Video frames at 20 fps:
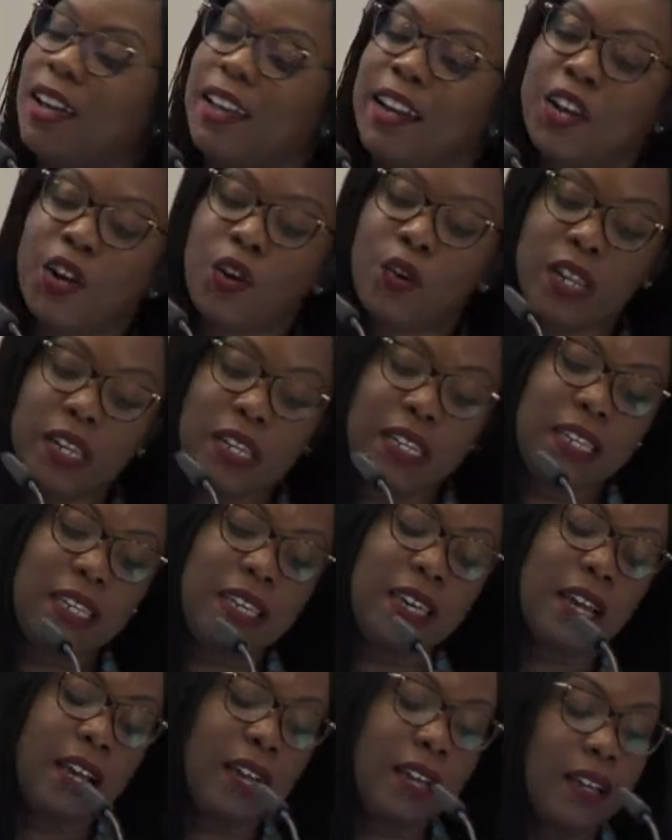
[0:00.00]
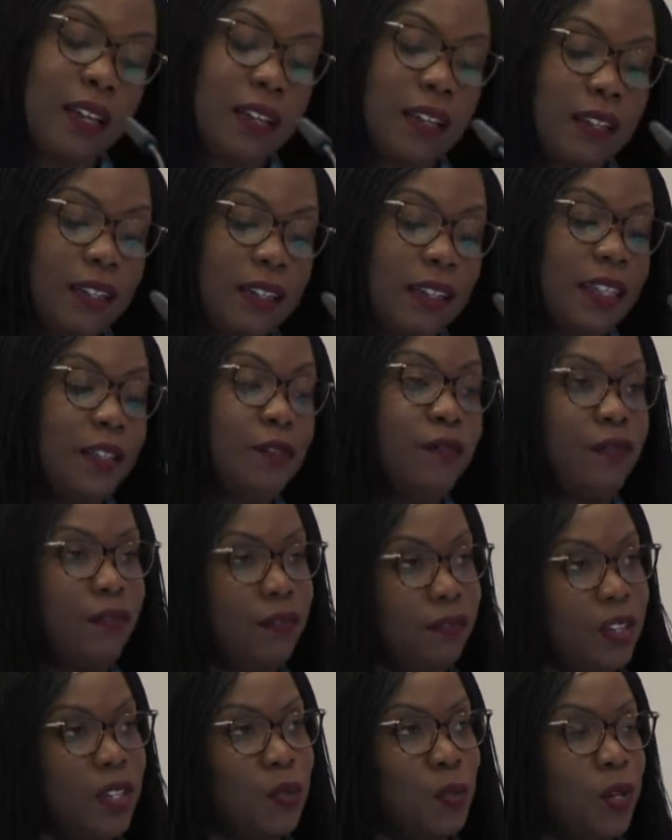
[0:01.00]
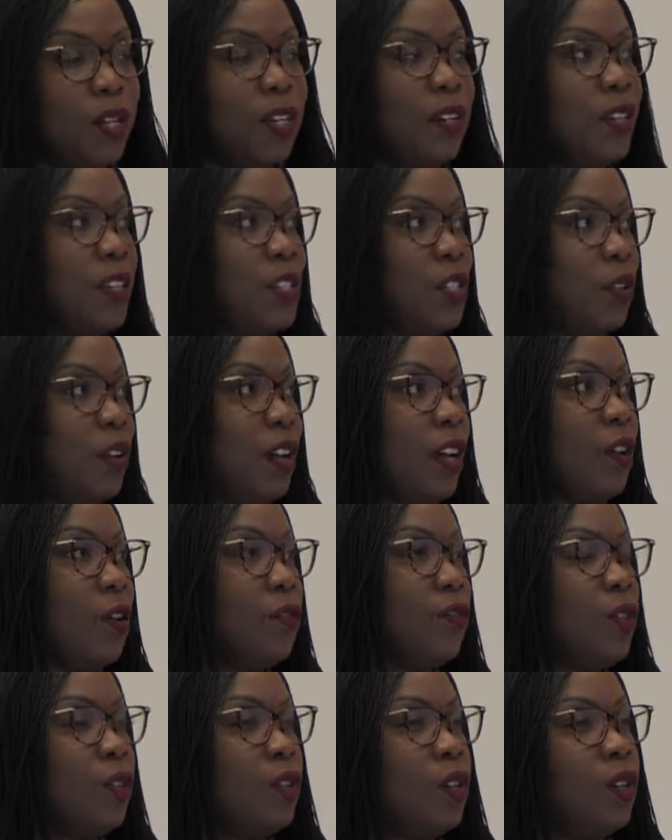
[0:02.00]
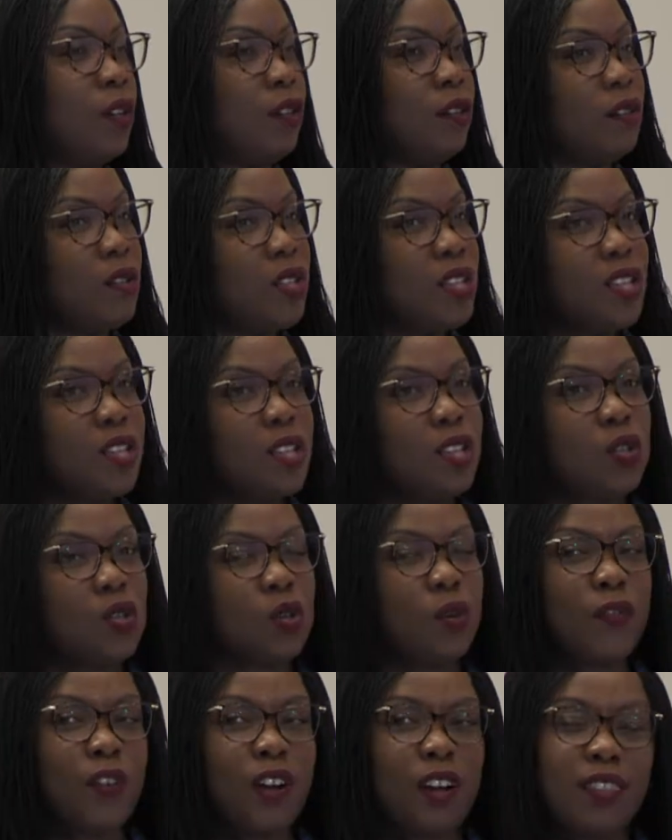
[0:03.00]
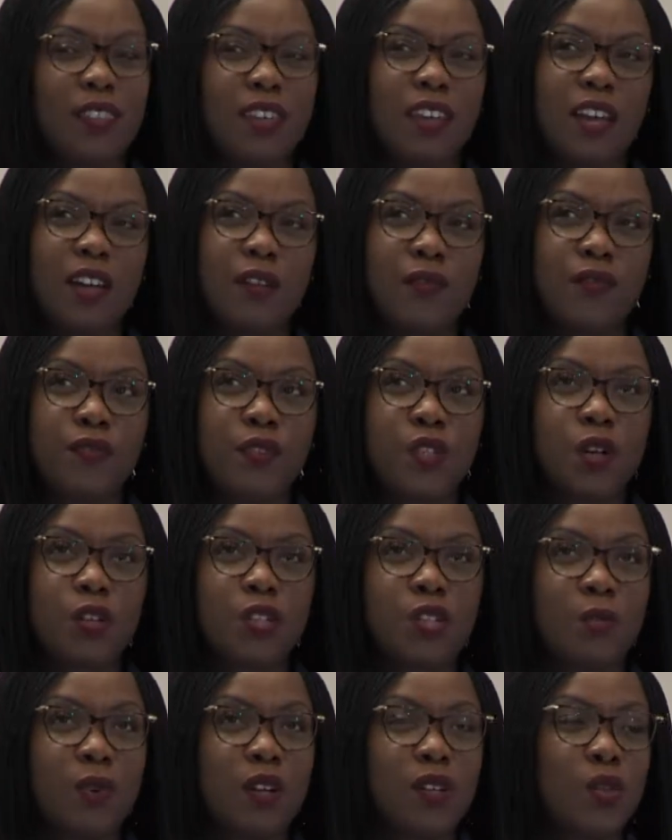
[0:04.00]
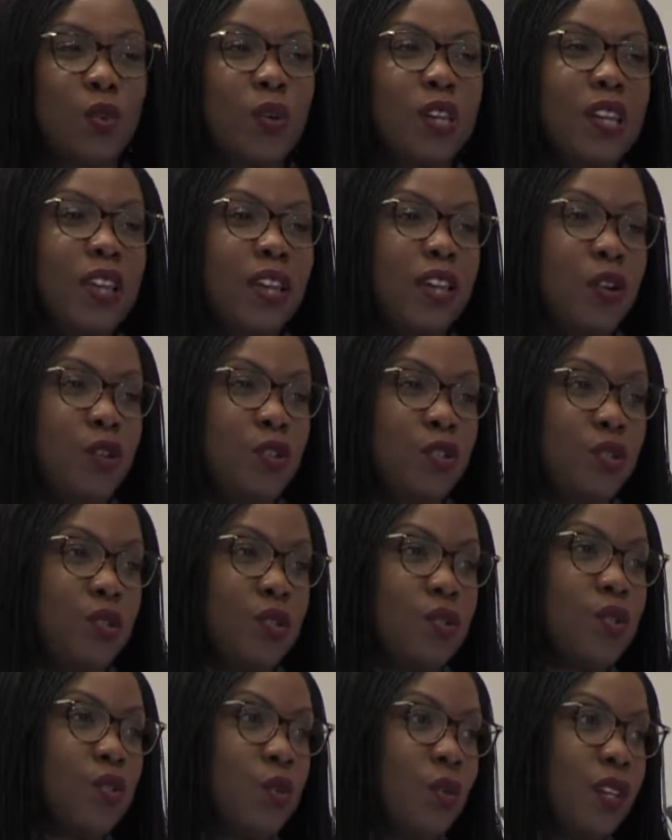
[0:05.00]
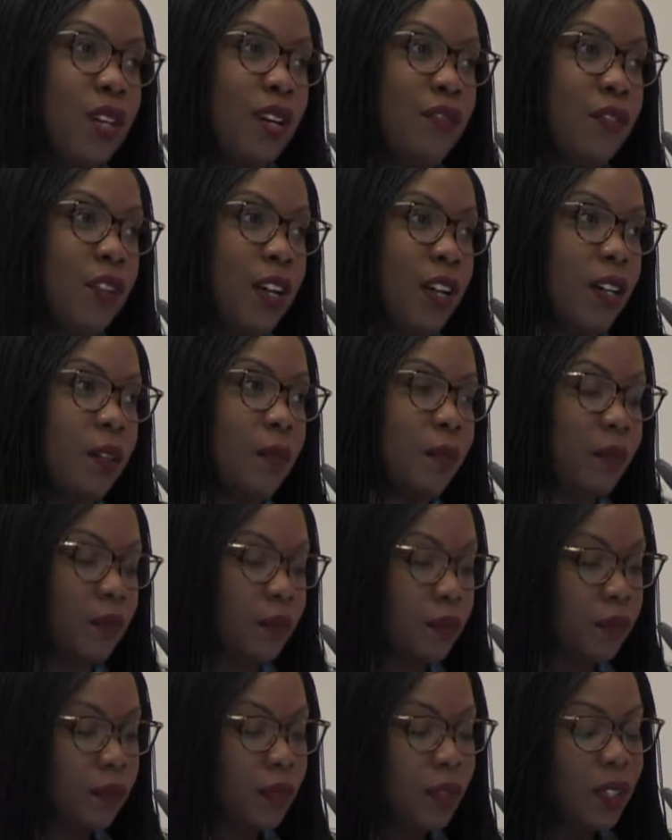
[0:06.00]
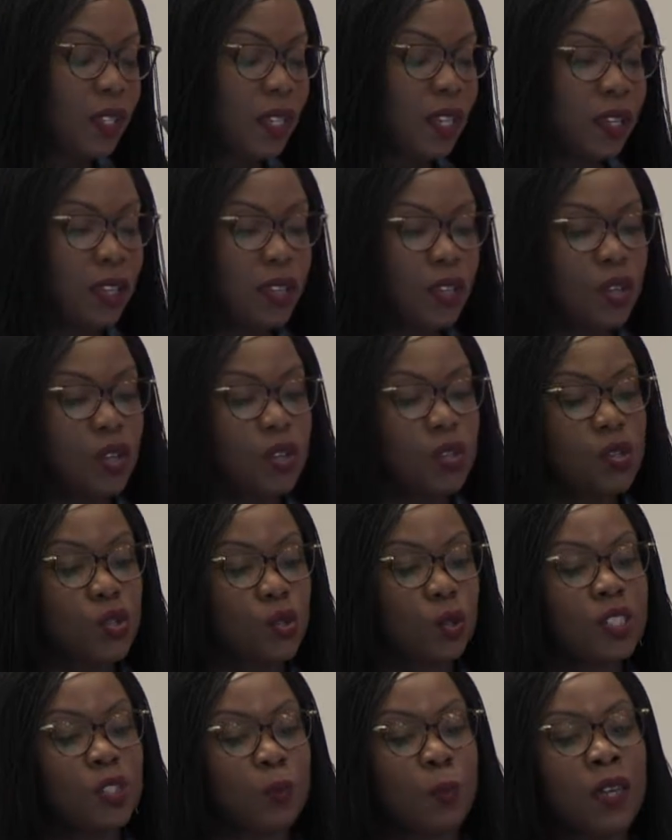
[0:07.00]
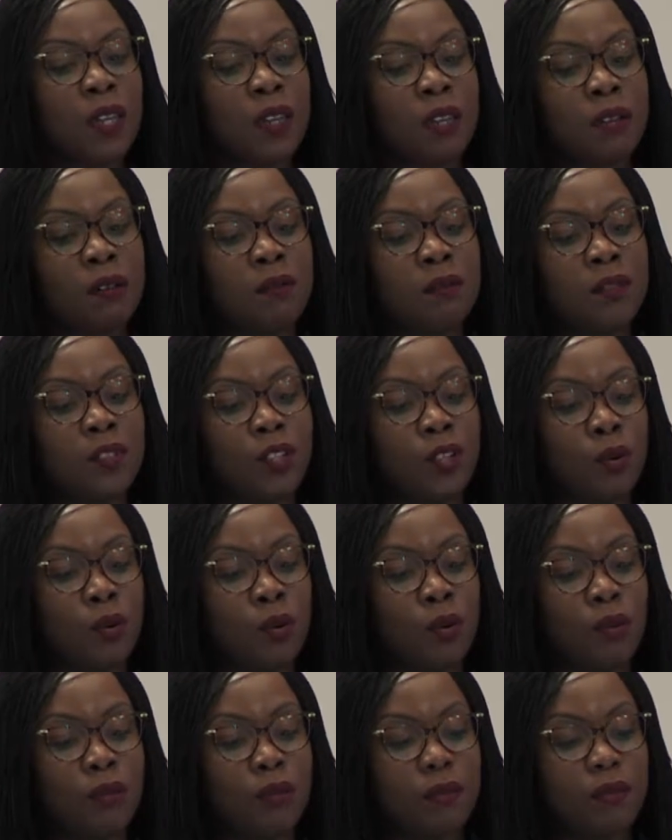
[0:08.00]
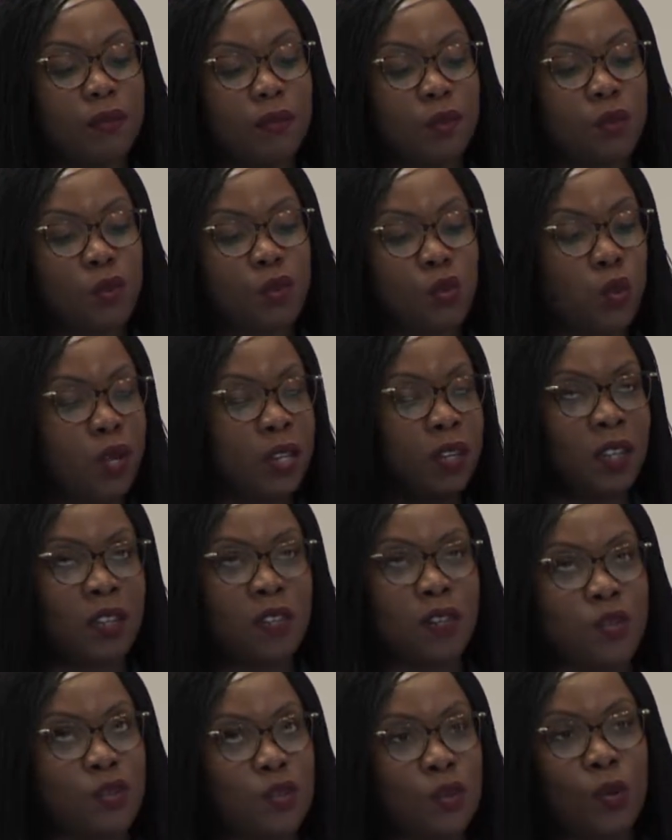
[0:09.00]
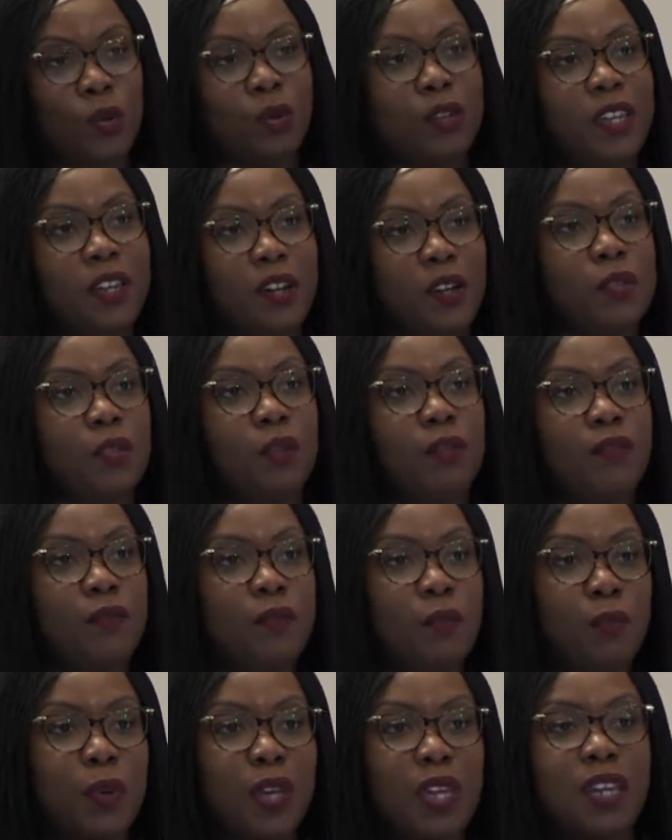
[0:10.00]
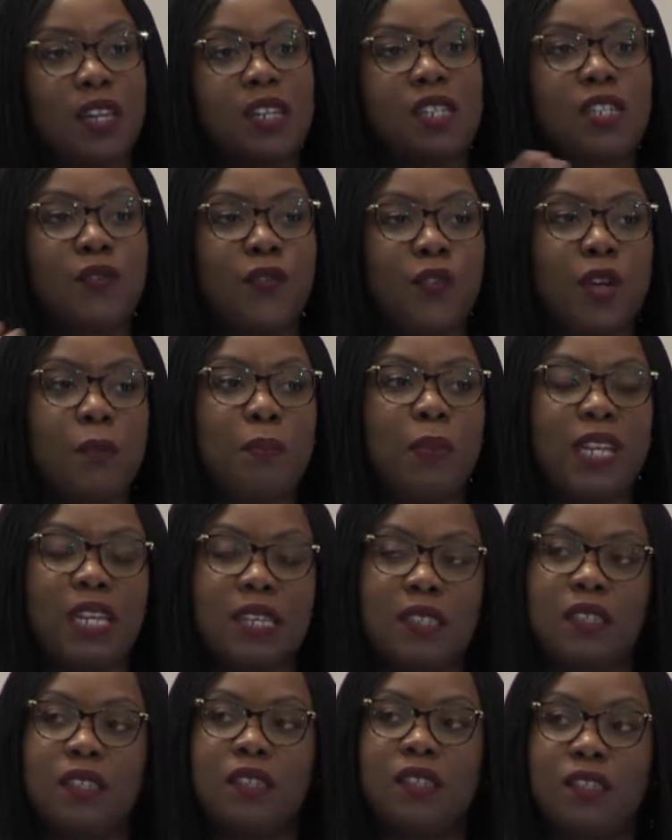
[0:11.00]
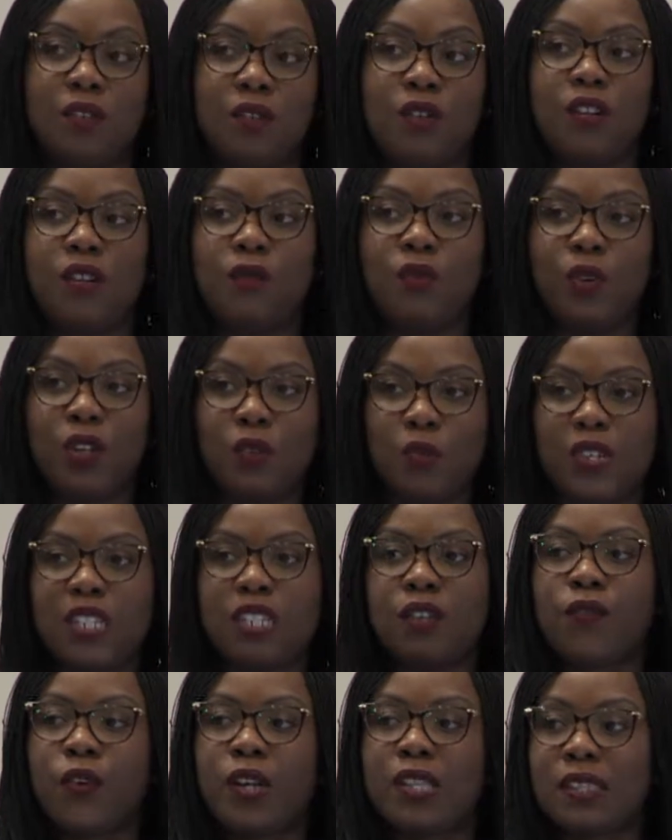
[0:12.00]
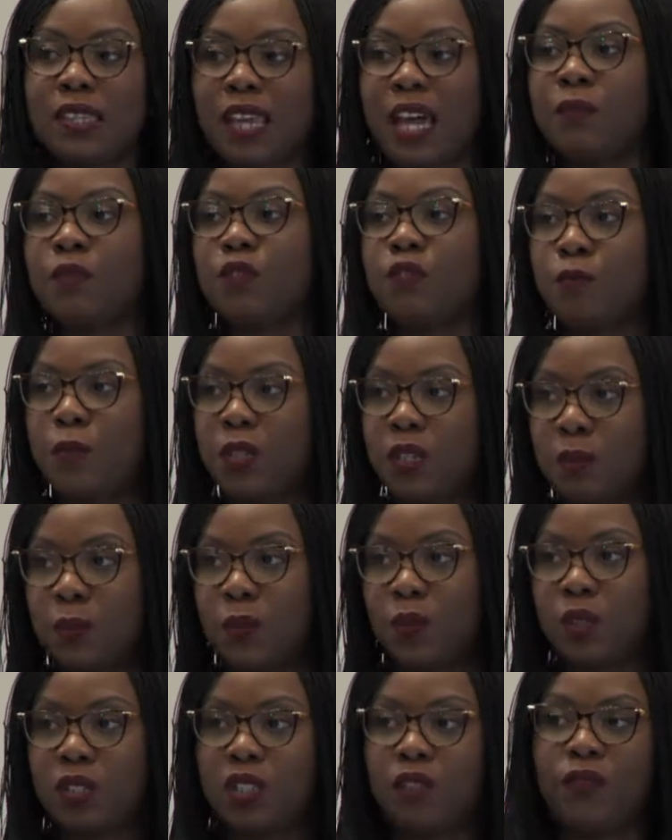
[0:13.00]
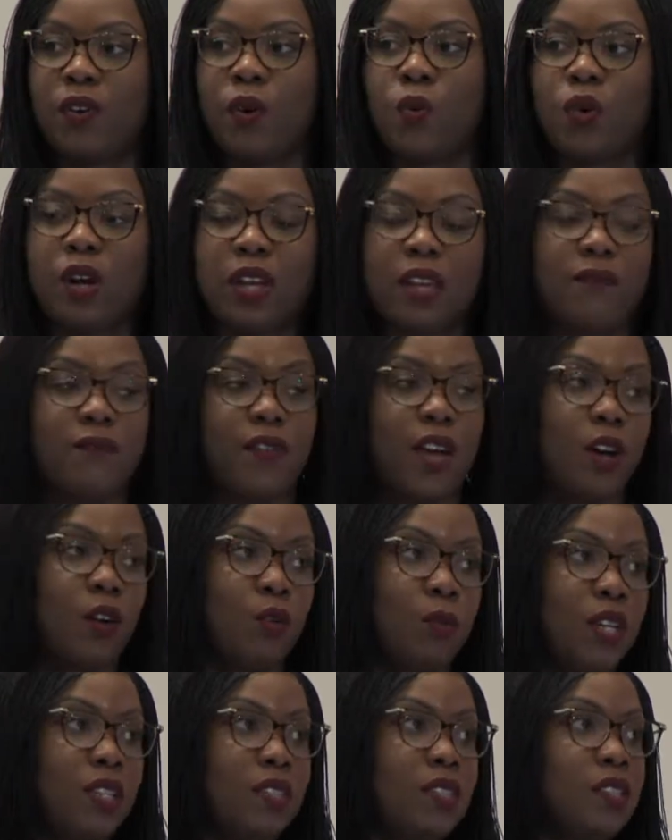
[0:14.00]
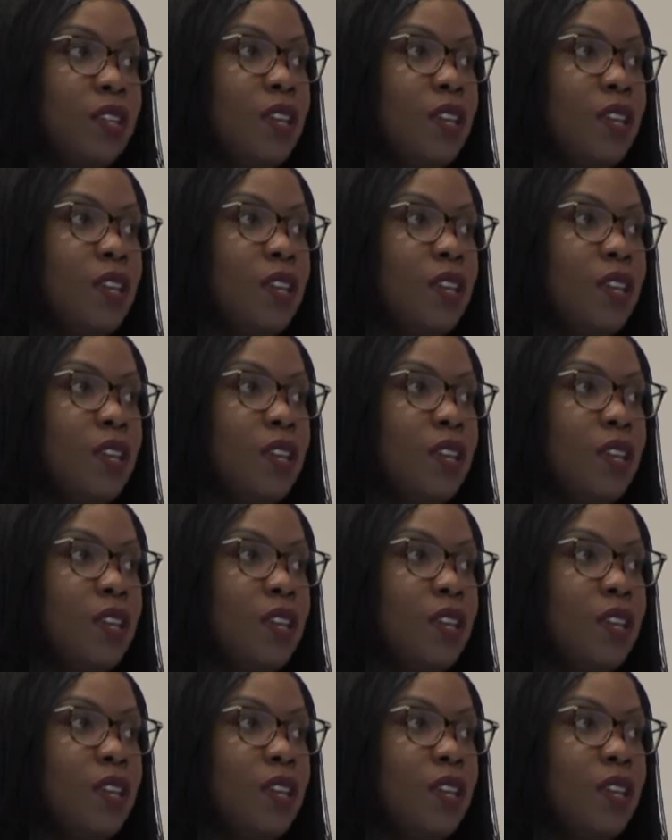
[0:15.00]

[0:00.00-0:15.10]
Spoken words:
I currently live and work in Nigeria. I cover, so far I think I've touched about 29 countries or so in Africa. So it's been, 20 so years of being in different places that are with different types of people, different work environments.